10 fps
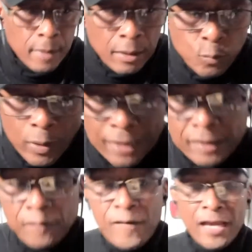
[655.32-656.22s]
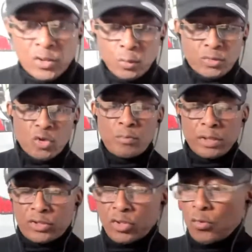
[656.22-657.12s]
And when I say factual, so
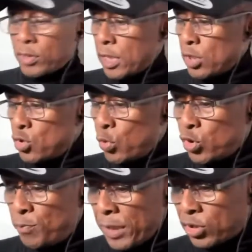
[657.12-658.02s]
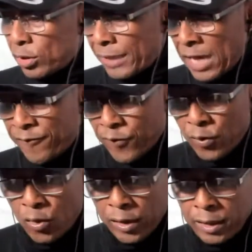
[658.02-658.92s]
much so, would you bet your life
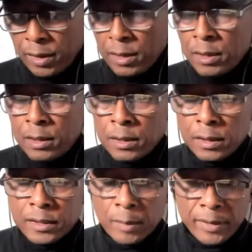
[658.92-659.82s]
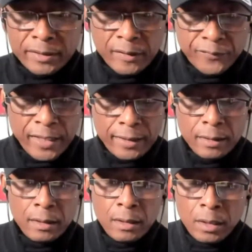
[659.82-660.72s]
on it? Some of the stuff that
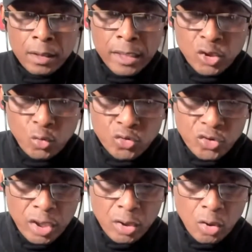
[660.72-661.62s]
you see